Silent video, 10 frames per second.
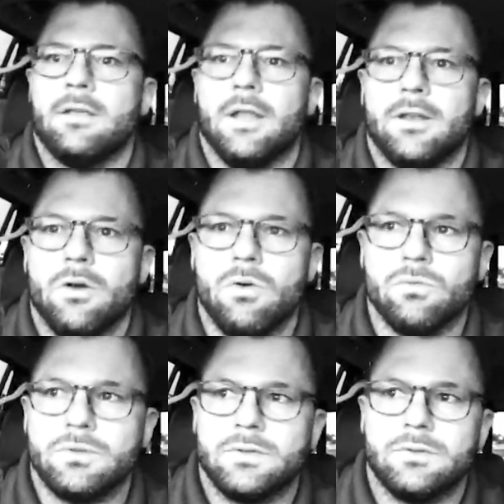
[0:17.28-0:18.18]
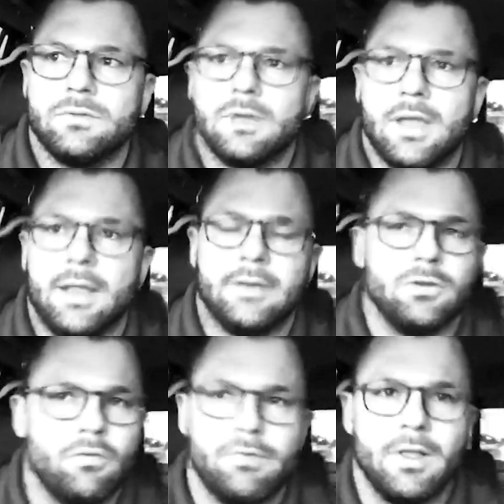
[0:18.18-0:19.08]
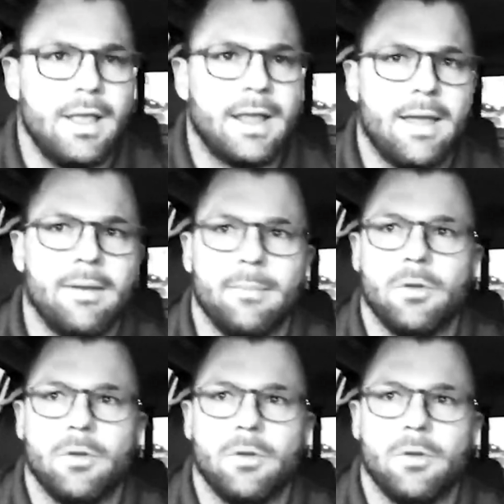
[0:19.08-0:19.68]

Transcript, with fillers: You know, I don't feel like I'm